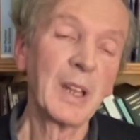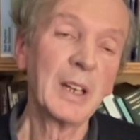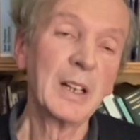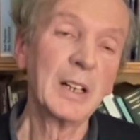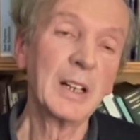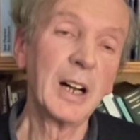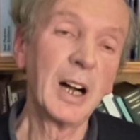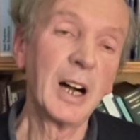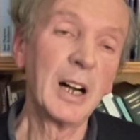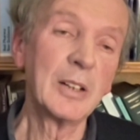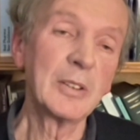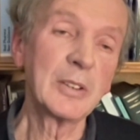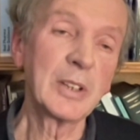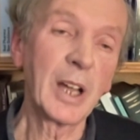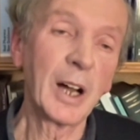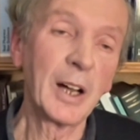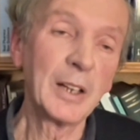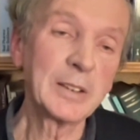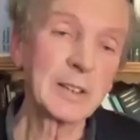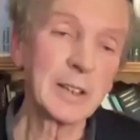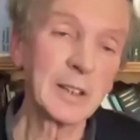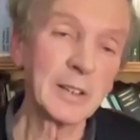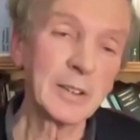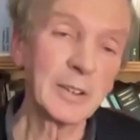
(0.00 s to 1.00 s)
uh, the
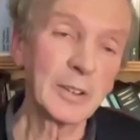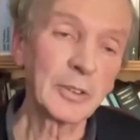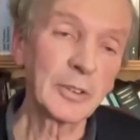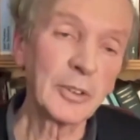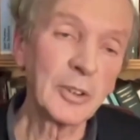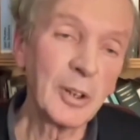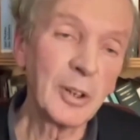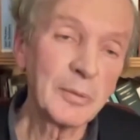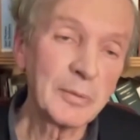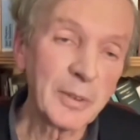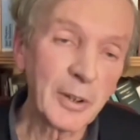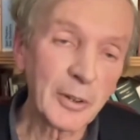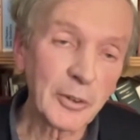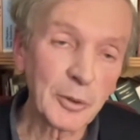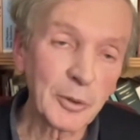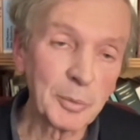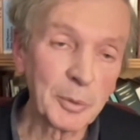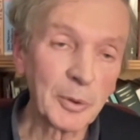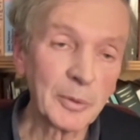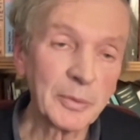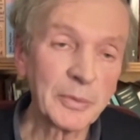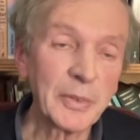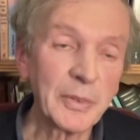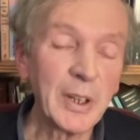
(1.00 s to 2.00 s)
that there's an
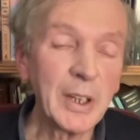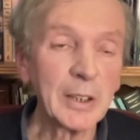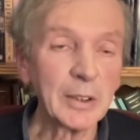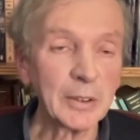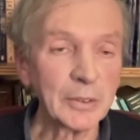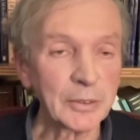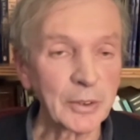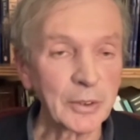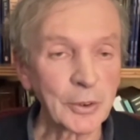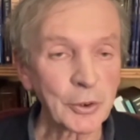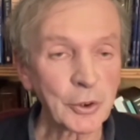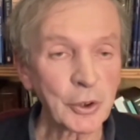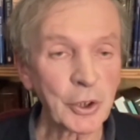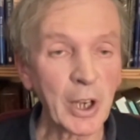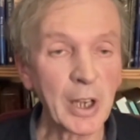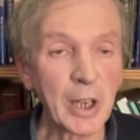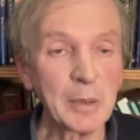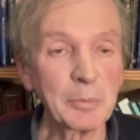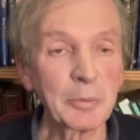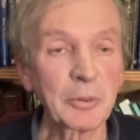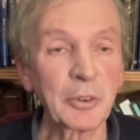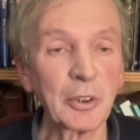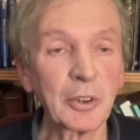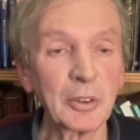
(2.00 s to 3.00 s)
invisible field that
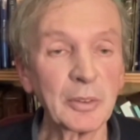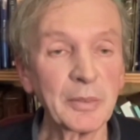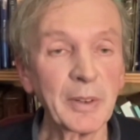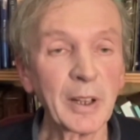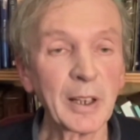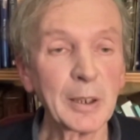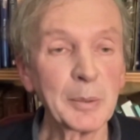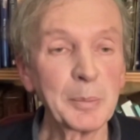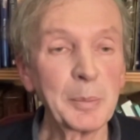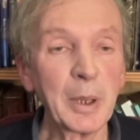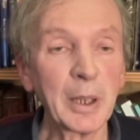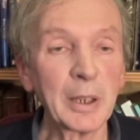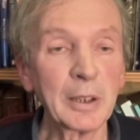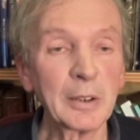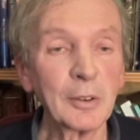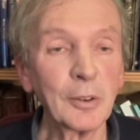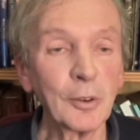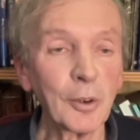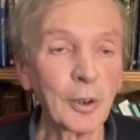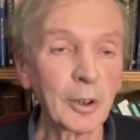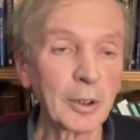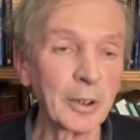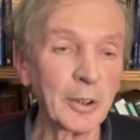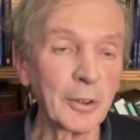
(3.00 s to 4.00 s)
shapes a developing
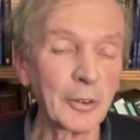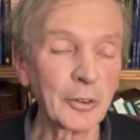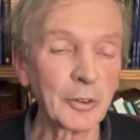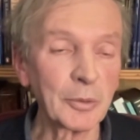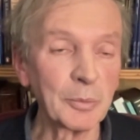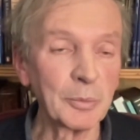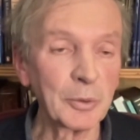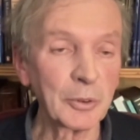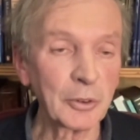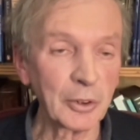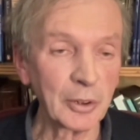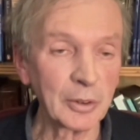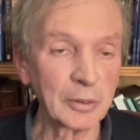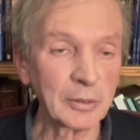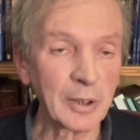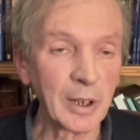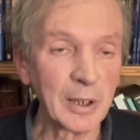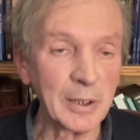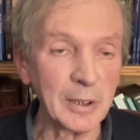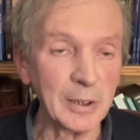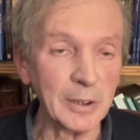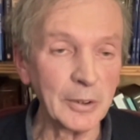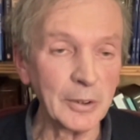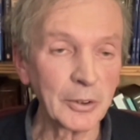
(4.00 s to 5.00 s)
organism as it
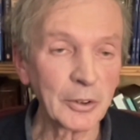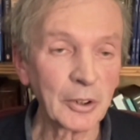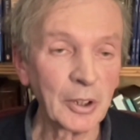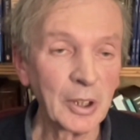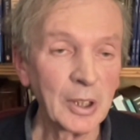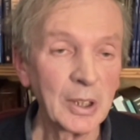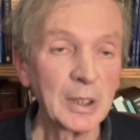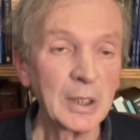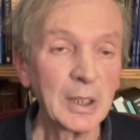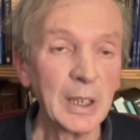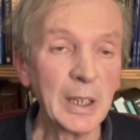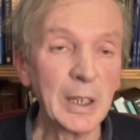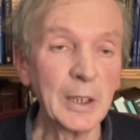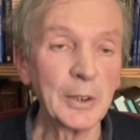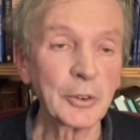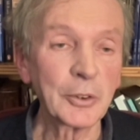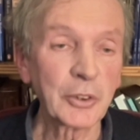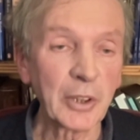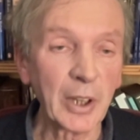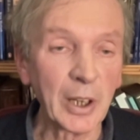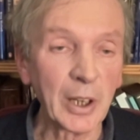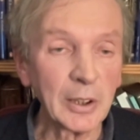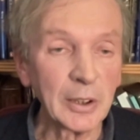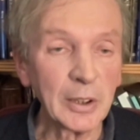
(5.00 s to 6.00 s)
grows. Each
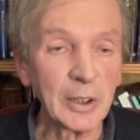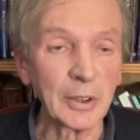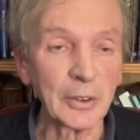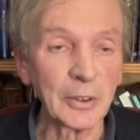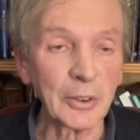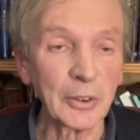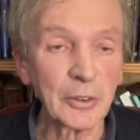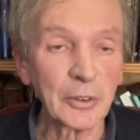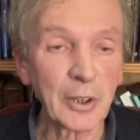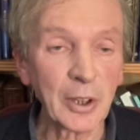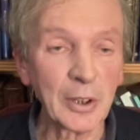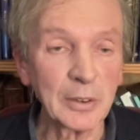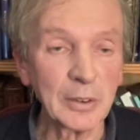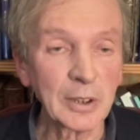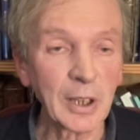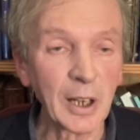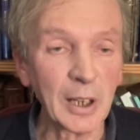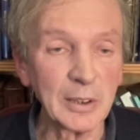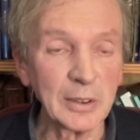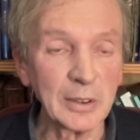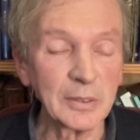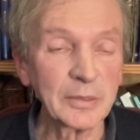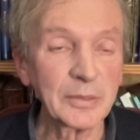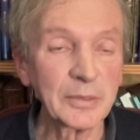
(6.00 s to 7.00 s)
cell has its own
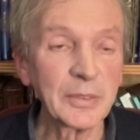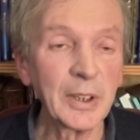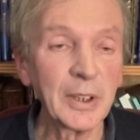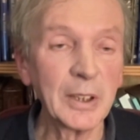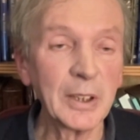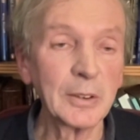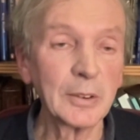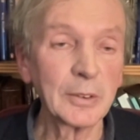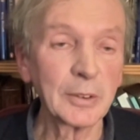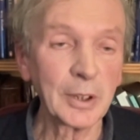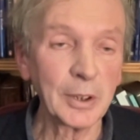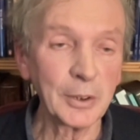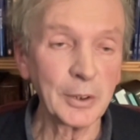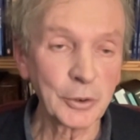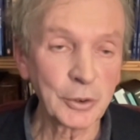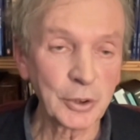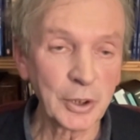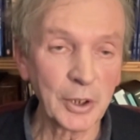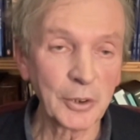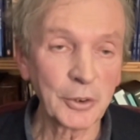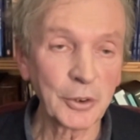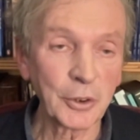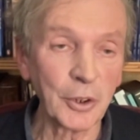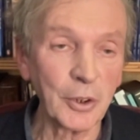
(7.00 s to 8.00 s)
kind of field, each
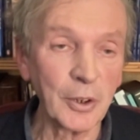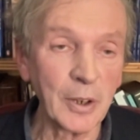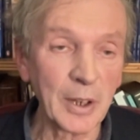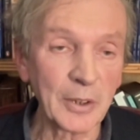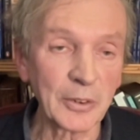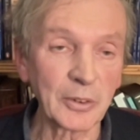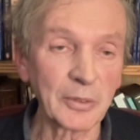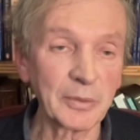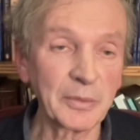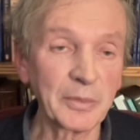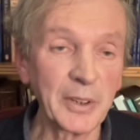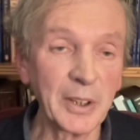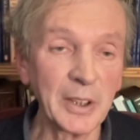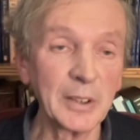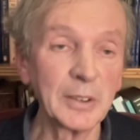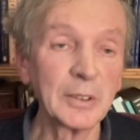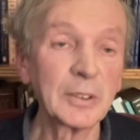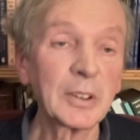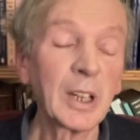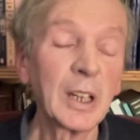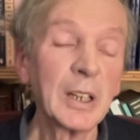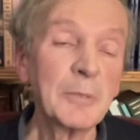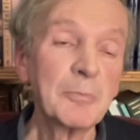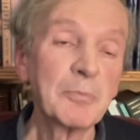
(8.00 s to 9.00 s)
tissue has a
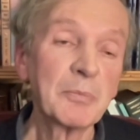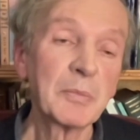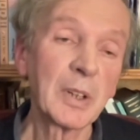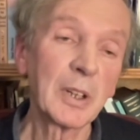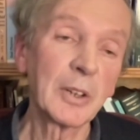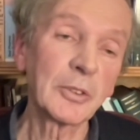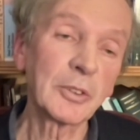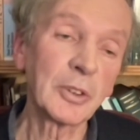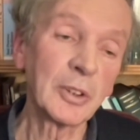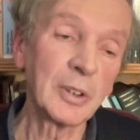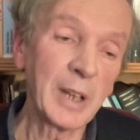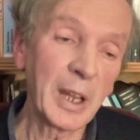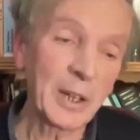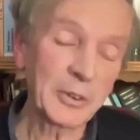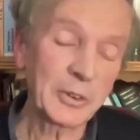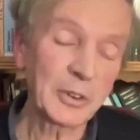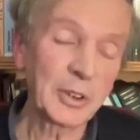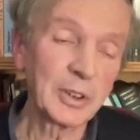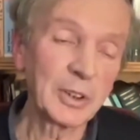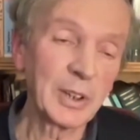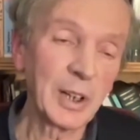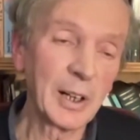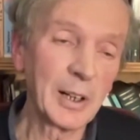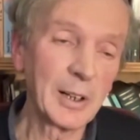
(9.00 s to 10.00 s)
field. There's a
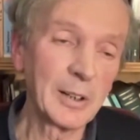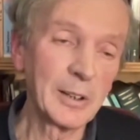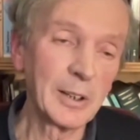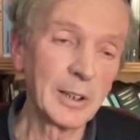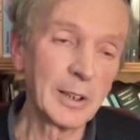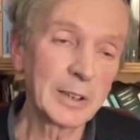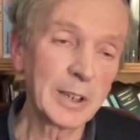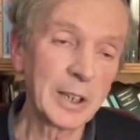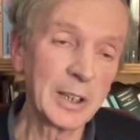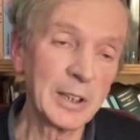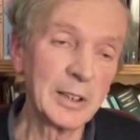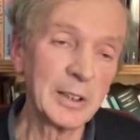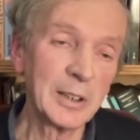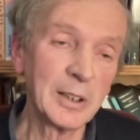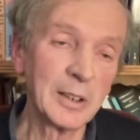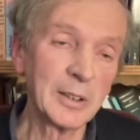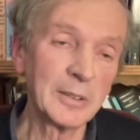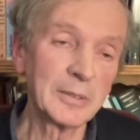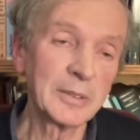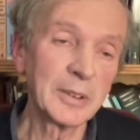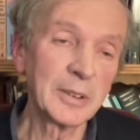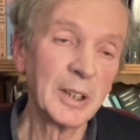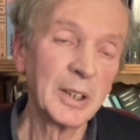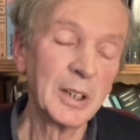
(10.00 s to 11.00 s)
nested hierarchy
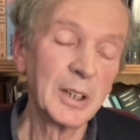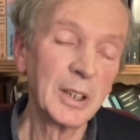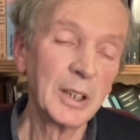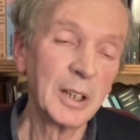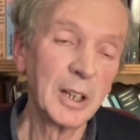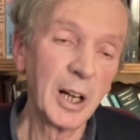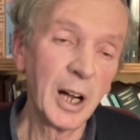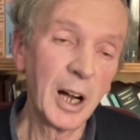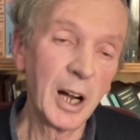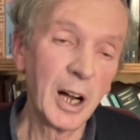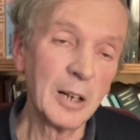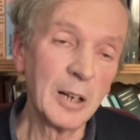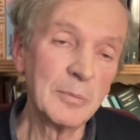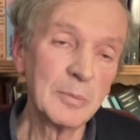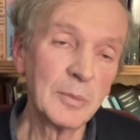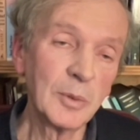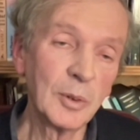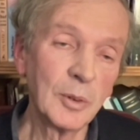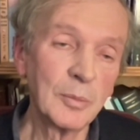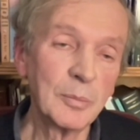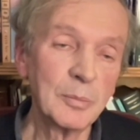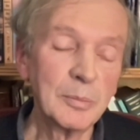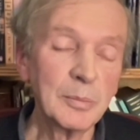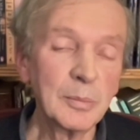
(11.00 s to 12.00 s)
of um,
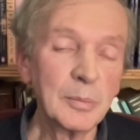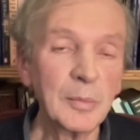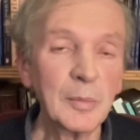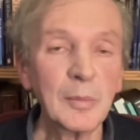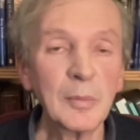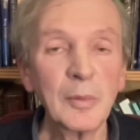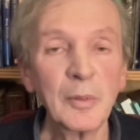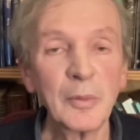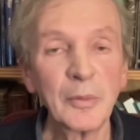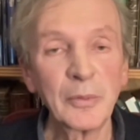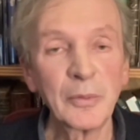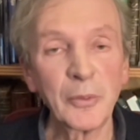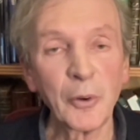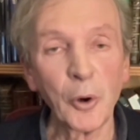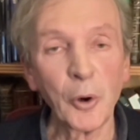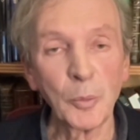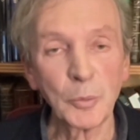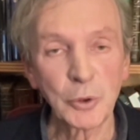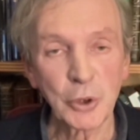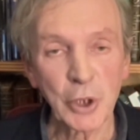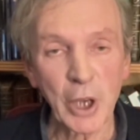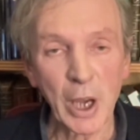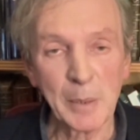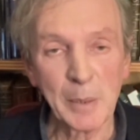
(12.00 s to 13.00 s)
form
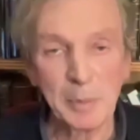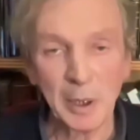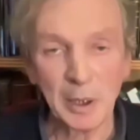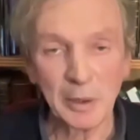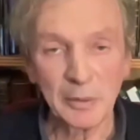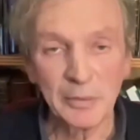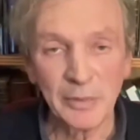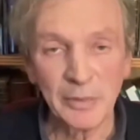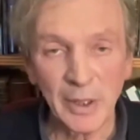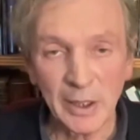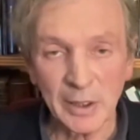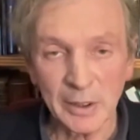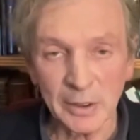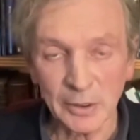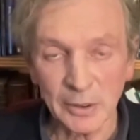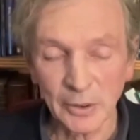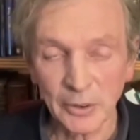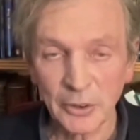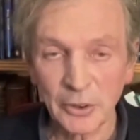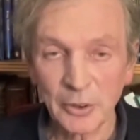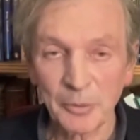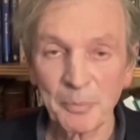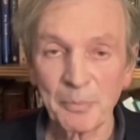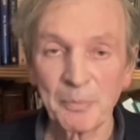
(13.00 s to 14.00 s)
shaping
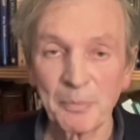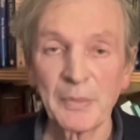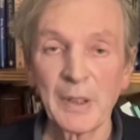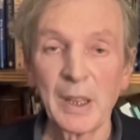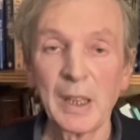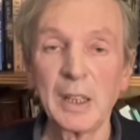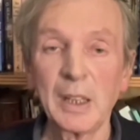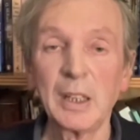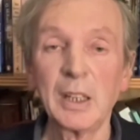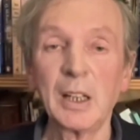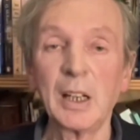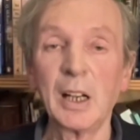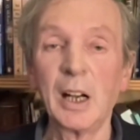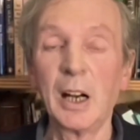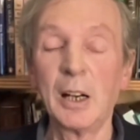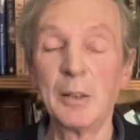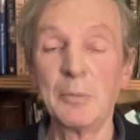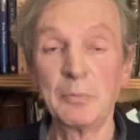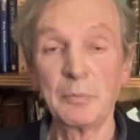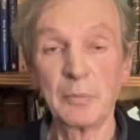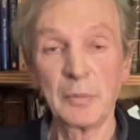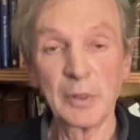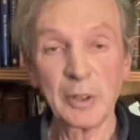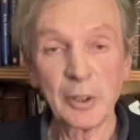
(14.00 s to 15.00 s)
fields.
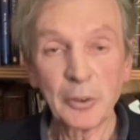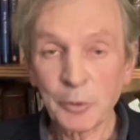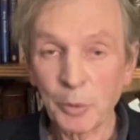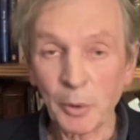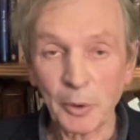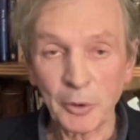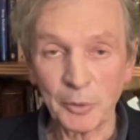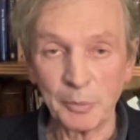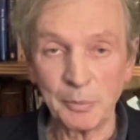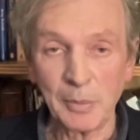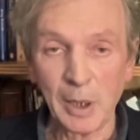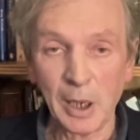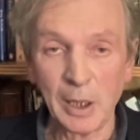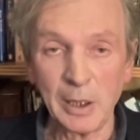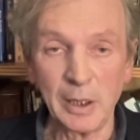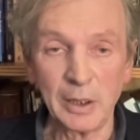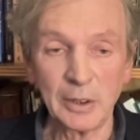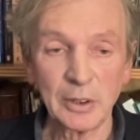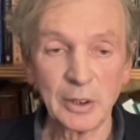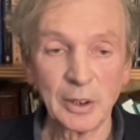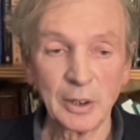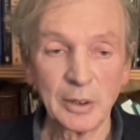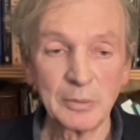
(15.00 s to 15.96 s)
Um, and, not and, these,